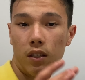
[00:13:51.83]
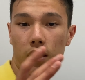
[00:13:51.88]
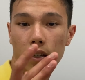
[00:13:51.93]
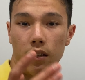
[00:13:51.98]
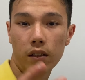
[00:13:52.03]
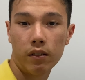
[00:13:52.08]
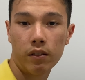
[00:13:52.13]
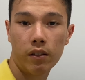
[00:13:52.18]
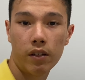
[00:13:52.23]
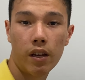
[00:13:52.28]

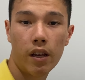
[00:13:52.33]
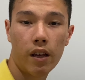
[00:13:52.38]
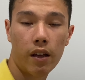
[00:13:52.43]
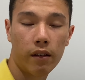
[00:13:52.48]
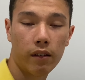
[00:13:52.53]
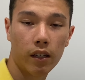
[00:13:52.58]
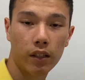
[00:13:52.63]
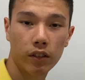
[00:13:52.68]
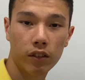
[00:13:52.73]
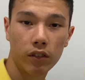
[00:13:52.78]
Yeah,
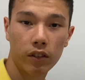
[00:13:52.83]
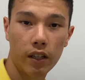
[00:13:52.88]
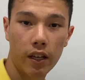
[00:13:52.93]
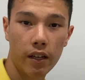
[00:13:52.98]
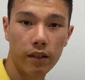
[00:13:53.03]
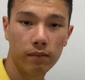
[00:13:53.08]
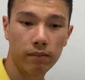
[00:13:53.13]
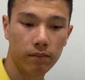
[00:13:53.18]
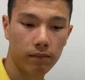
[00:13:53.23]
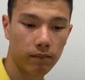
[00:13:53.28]
until then,
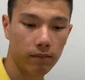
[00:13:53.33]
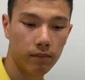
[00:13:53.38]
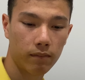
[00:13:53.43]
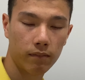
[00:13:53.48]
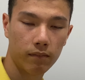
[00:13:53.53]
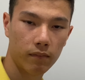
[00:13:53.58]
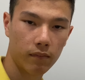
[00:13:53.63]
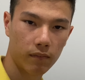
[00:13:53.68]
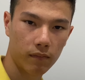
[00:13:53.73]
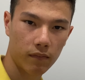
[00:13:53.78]

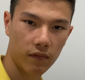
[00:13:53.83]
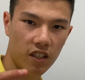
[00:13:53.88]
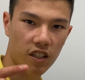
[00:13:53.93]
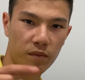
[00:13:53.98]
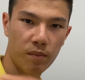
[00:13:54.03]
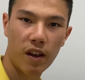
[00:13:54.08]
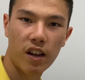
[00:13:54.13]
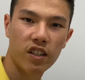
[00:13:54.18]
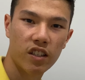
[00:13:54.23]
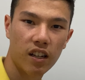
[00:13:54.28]

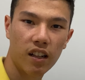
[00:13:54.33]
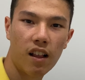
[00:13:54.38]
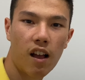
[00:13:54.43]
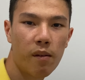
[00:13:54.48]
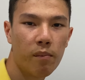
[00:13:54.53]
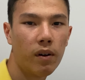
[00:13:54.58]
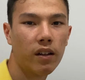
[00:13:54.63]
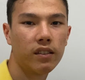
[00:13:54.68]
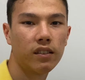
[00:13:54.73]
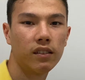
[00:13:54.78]
smash the like
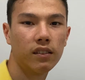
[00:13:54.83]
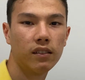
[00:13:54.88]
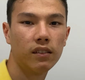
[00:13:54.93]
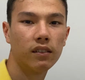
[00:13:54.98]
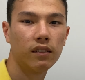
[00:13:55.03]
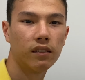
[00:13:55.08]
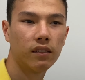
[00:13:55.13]
button